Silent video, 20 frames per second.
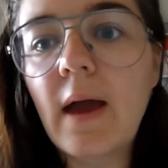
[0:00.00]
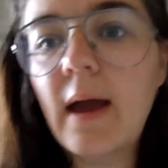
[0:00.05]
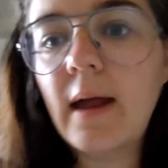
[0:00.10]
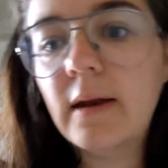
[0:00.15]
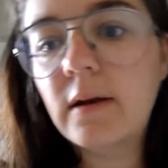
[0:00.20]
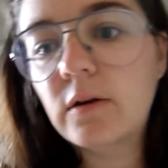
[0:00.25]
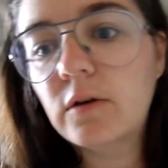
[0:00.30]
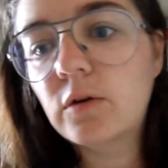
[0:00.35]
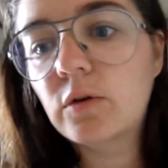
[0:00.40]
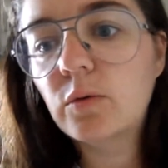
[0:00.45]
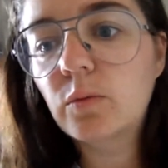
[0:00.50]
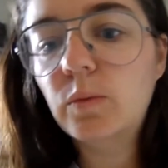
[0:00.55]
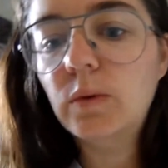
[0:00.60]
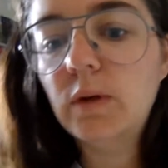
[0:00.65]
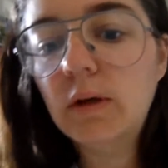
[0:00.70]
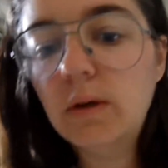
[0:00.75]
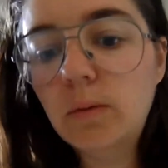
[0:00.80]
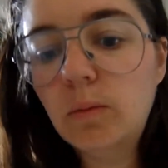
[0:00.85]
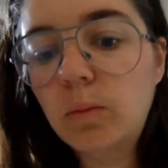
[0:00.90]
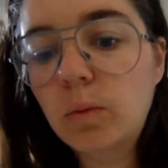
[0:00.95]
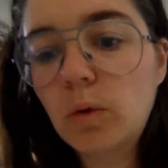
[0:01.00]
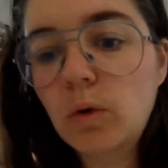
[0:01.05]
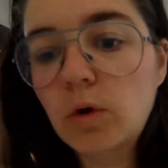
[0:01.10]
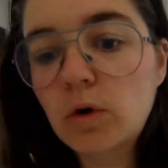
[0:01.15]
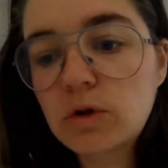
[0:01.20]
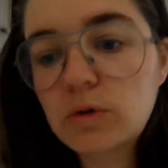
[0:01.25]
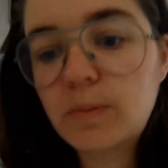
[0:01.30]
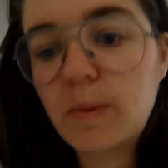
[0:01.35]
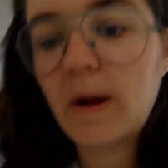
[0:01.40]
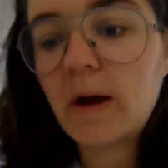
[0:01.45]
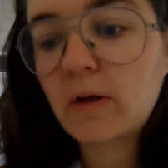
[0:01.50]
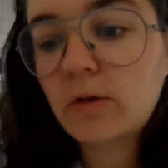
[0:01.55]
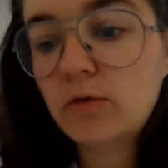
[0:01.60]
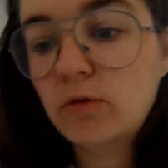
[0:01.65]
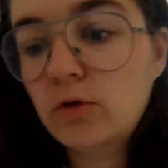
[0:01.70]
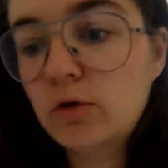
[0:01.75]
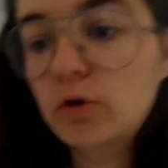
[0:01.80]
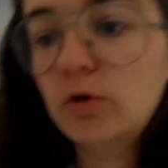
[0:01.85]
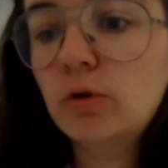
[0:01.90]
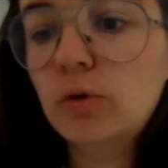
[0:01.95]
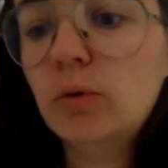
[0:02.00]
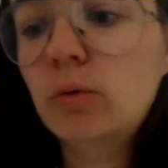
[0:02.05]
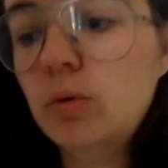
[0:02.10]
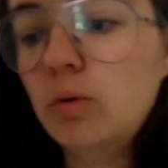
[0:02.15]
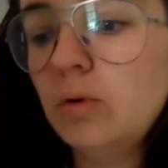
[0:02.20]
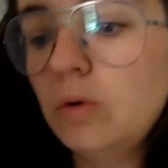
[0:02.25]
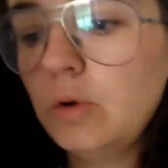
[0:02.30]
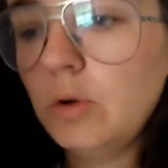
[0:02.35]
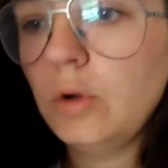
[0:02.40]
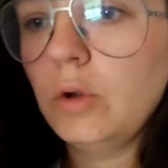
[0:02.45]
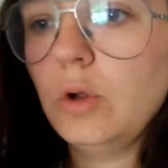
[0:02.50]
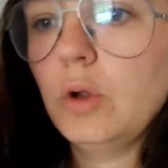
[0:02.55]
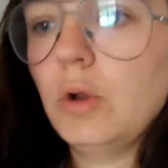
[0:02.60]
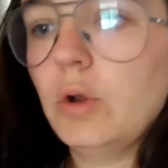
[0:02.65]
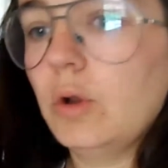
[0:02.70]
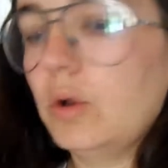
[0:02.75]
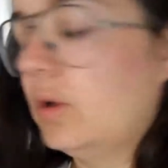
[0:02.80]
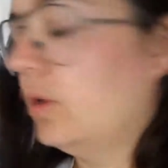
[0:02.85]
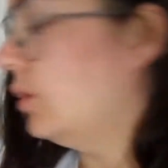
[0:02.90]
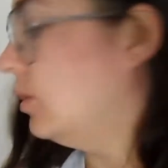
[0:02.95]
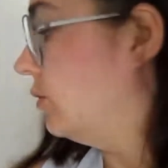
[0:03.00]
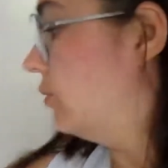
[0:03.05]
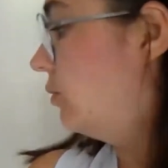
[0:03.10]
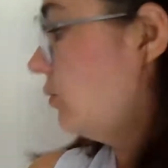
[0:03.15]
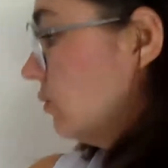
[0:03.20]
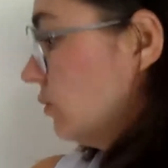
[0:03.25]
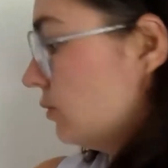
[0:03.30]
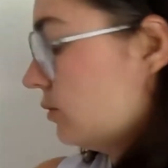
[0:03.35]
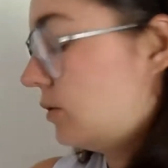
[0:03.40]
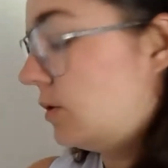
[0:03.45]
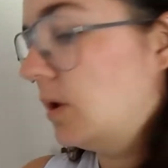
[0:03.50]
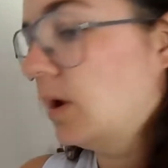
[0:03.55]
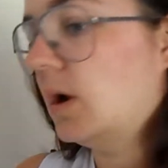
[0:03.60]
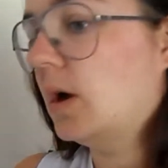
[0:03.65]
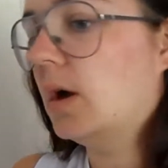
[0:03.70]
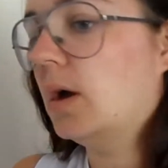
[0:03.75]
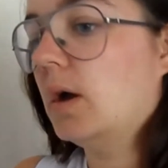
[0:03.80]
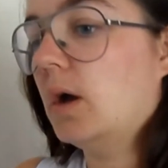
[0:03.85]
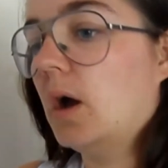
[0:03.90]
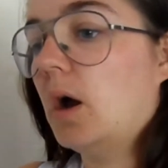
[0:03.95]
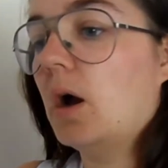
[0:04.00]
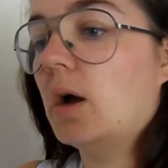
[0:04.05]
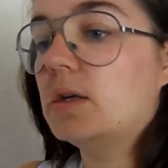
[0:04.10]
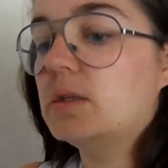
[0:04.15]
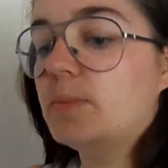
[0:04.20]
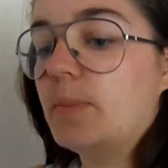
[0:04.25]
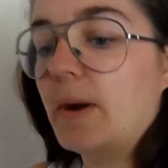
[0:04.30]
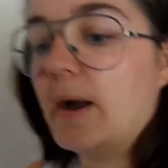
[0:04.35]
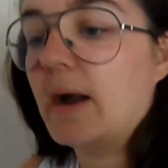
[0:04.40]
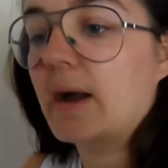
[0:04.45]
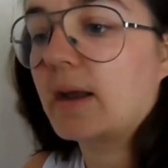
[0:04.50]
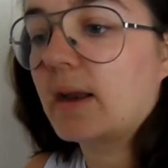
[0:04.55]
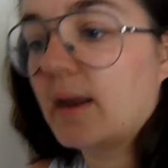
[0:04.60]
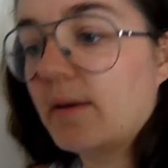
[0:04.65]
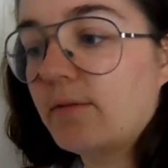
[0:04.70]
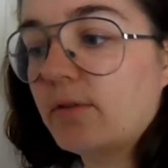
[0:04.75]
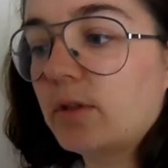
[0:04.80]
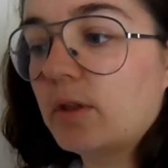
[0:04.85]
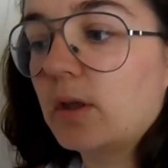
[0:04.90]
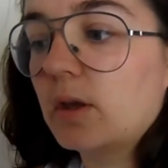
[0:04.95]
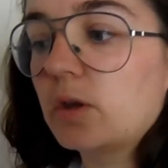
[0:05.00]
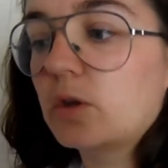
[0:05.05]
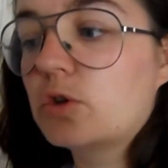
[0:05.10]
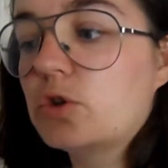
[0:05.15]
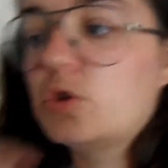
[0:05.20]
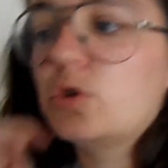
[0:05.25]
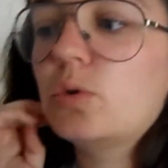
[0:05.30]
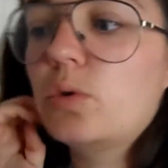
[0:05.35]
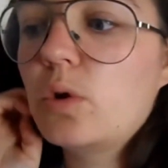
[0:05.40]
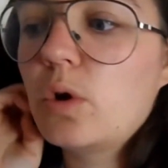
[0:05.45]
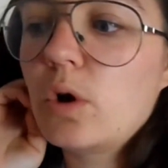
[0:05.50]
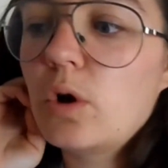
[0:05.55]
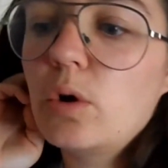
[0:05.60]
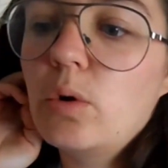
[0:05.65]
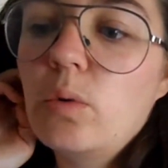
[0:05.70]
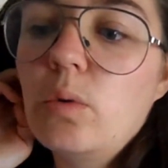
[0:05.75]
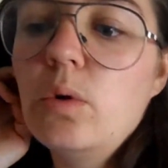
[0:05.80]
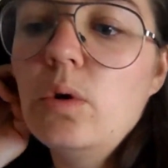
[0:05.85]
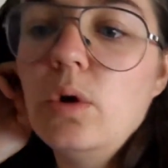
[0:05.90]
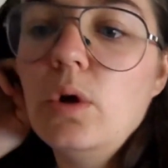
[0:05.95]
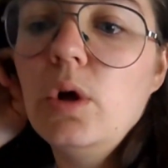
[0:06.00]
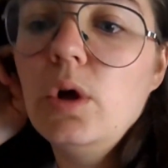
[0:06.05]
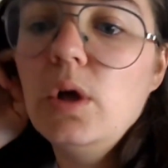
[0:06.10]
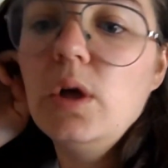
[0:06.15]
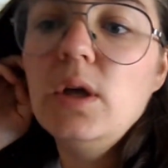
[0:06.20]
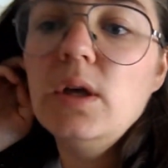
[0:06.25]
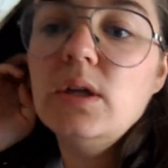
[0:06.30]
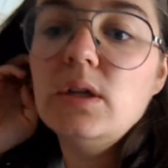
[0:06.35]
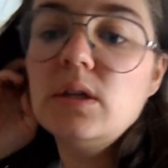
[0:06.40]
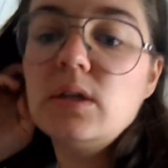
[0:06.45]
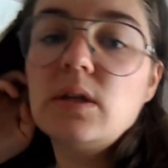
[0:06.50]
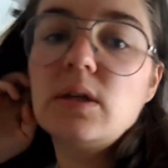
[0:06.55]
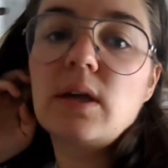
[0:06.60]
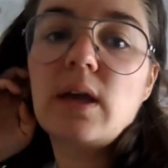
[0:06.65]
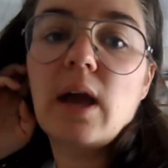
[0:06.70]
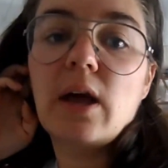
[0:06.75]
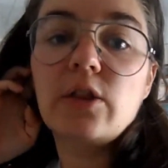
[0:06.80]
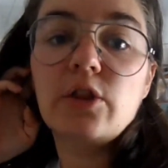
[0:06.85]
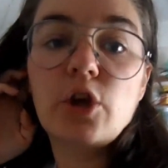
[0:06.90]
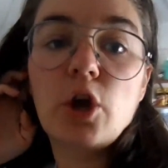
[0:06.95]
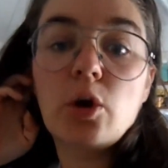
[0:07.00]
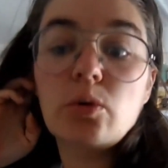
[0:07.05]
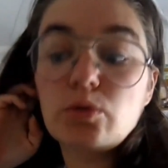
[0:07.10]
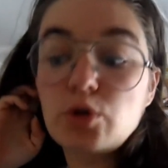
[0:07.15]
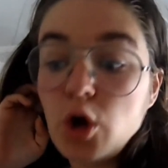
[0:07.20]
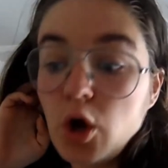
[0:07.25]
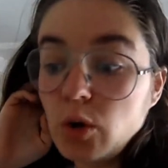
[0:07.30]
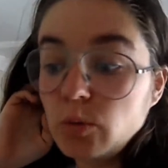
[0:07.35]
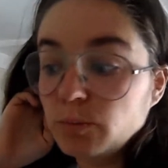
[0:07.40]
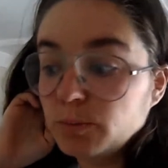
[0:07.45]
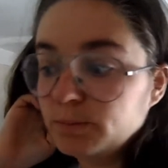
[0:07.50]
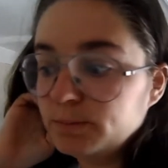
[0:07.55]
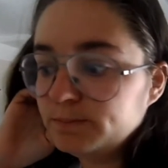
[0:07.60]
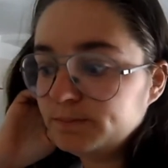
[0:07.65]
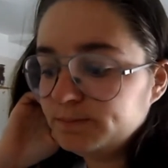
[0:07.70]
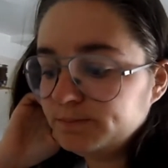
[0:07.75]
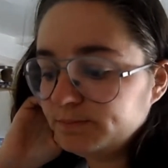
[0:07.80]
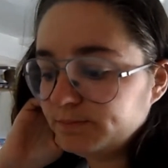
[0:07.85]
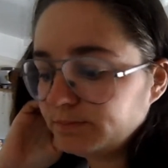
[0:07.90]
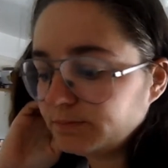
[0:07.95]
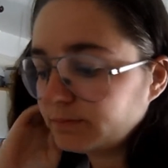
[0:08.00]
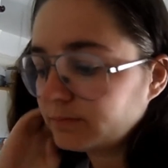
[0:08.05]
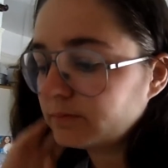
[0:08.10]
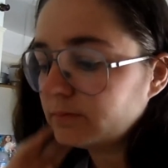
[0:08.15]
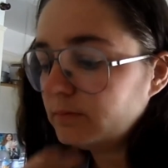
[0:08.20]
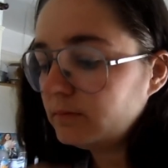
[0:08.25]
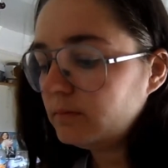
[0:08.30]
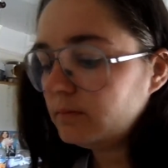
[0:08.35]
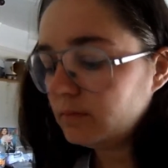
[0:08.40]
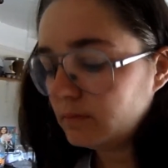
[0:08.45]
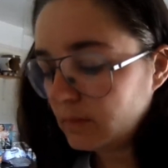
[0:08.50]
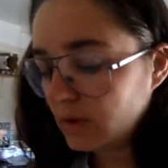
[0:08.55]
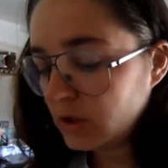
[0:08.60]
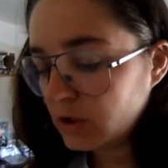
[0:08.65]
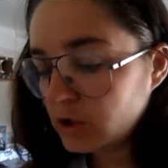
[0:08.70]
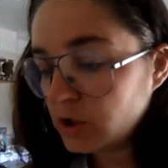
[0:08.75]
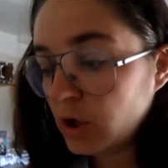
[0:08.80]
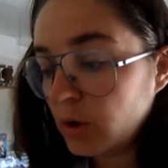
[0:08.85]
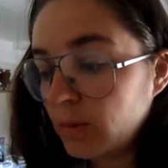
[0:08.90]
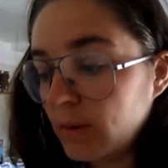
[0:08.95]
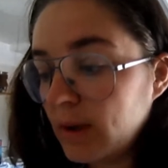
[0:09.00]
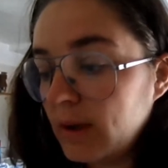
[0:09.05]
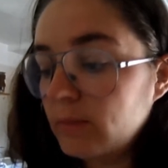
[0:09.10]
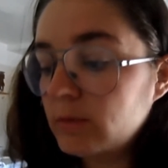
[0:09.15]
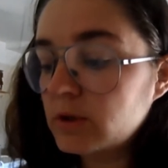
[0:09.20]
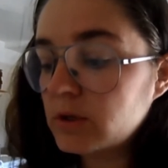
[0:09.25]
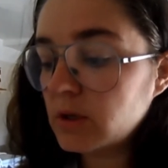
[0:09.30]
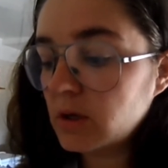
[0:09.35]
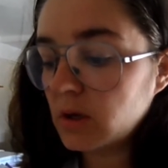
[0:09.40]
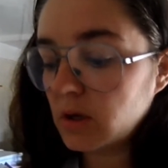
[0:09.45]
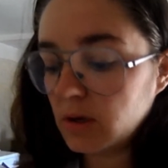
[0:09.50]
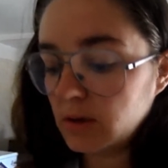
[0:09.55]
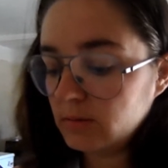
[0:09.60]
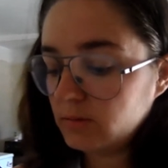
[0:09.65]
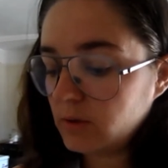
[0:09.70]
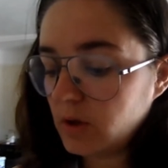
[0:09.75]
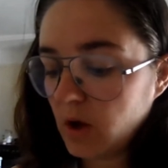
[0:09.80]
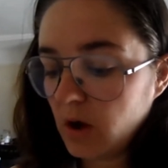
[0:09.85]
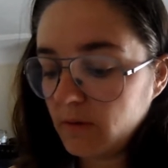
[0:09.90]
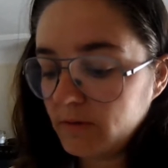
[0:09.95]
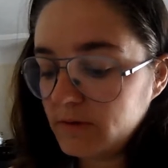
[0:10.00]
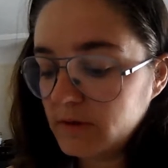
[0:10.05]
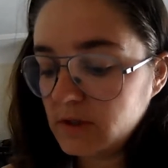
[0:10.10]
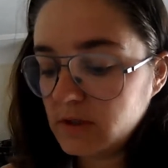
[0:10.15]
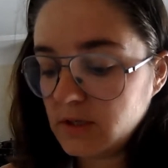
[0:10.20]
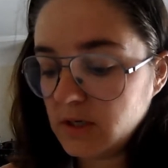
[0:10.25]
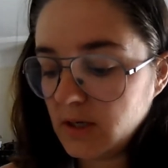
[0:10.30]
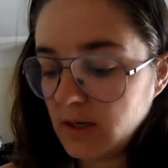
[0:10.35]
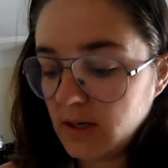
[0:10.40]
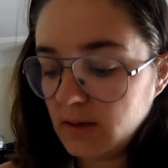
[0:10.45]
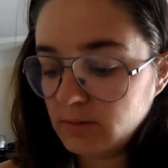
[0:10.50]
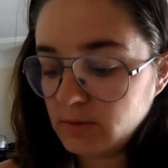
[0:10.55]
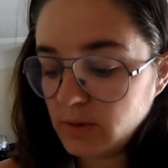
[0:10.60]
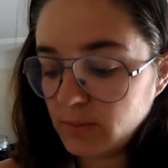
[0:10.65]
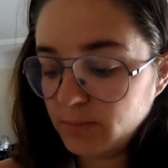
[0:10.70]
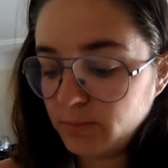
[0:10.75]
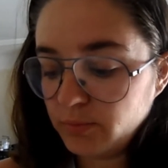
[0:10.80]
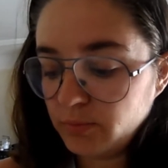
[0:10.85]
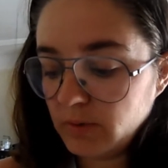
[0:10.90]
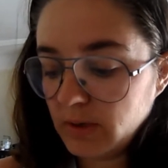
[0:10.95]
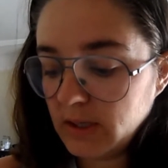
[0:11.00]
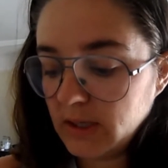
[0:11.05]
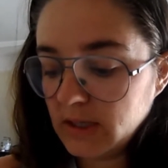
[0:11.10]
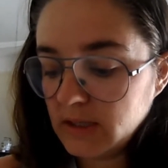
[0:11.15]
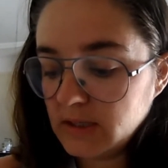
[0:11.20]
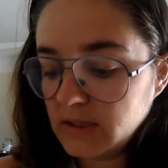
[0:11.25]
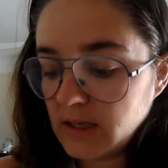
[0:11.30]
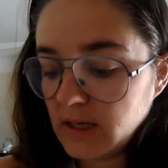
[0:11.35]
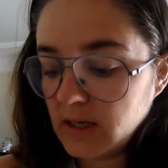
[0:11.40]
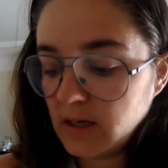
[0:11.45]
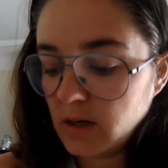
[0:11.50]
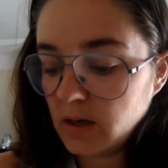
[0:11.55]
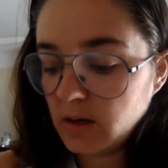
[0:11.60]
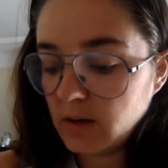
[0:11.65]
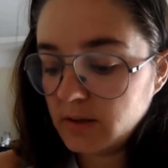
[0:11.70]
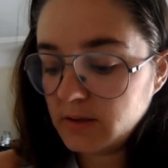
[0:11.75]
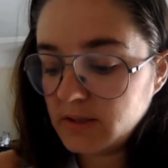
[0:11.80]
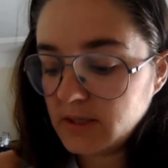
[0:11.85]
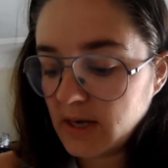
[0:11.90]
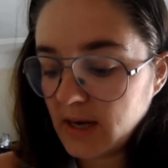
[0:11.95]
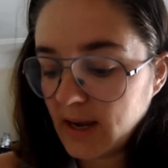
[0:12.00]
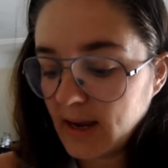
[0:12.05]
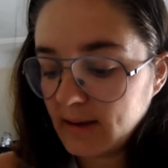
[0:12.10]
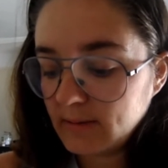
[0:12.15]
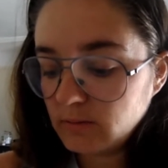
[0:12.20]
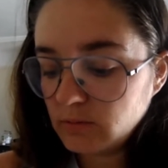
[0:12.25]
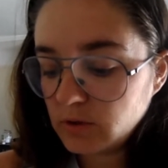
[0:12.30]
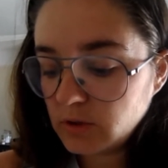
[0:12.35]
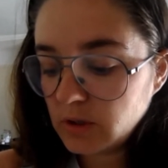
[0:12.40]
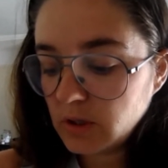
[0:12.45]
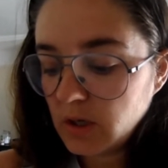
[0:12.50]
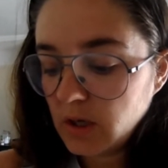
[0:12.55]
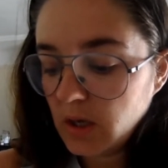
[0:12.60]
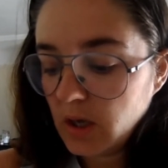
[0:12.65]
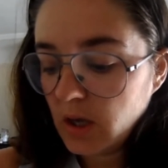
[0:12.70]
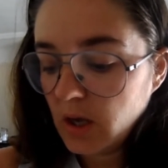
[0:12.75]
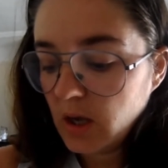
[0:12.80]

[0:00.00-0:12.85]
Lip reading: then we walked back through Hyde Park and everything to go get on the coach home. So it was a brilliant day out.